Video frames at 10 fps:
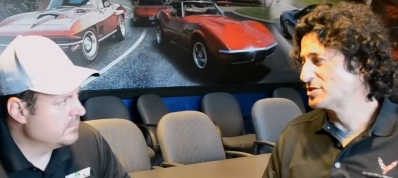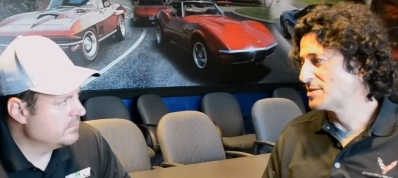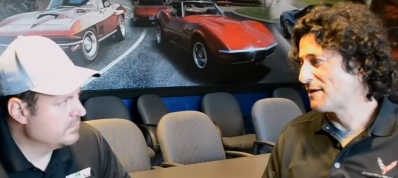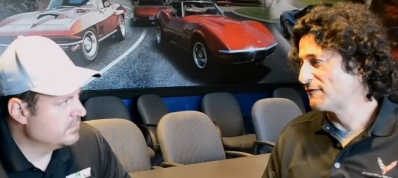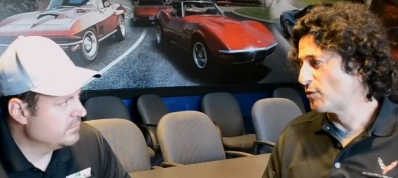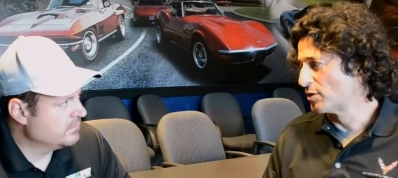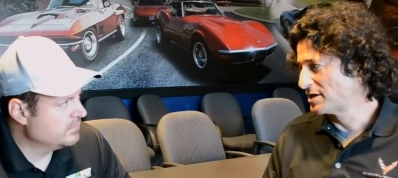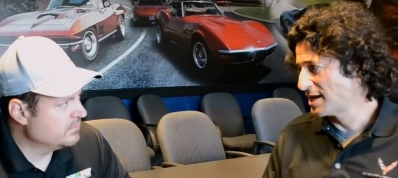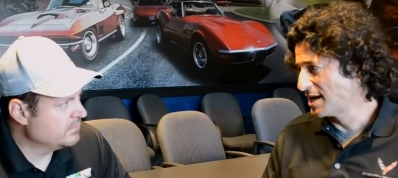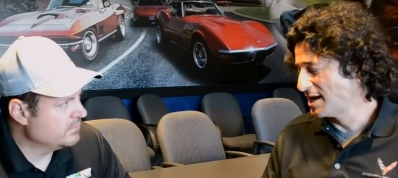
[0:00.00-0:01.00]
Speaker 1: is about
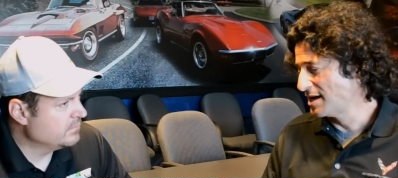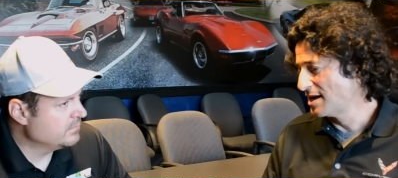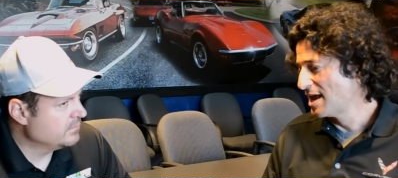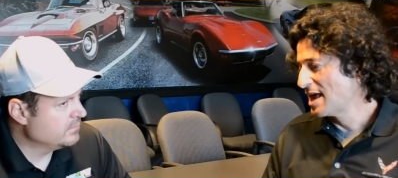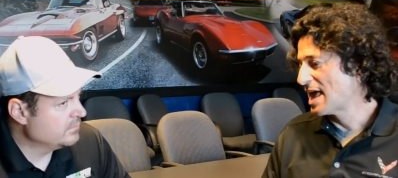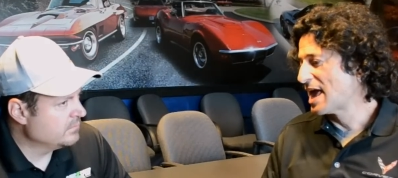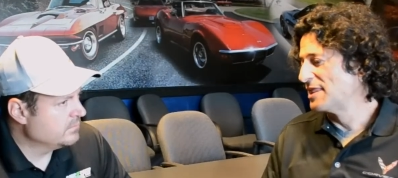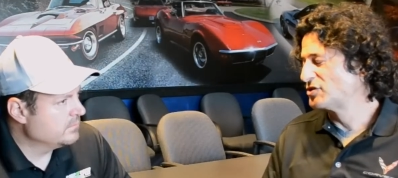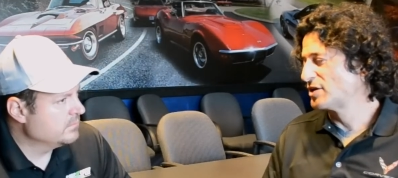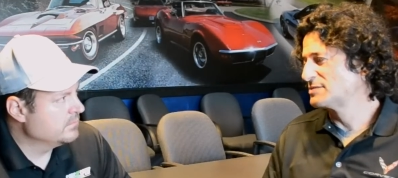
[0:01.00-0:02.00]
14, and the
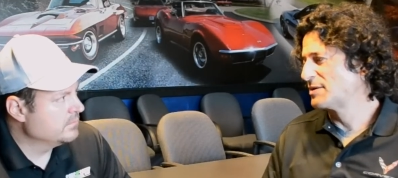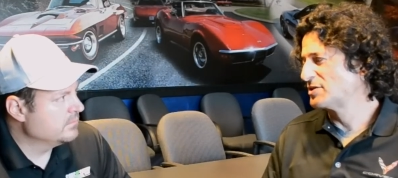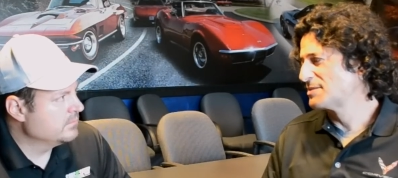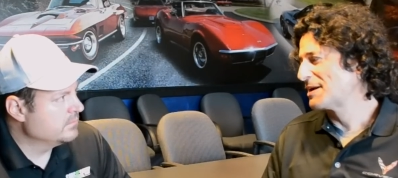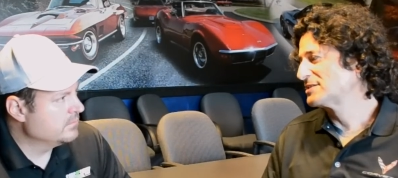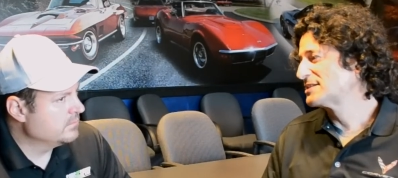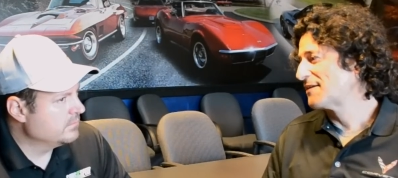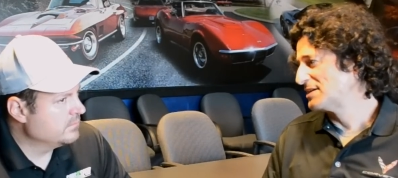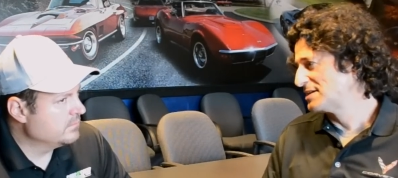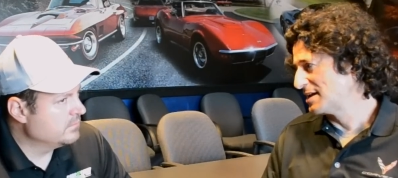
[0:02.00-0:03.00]
transparent's about
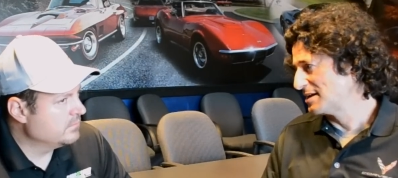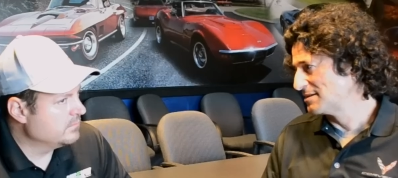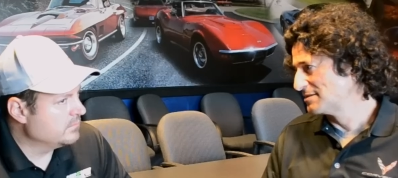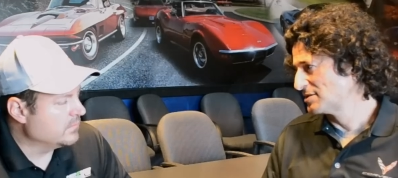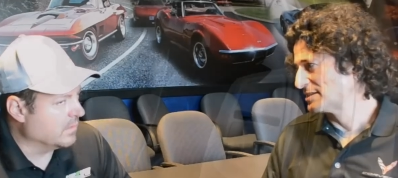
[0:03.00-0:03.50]
17, so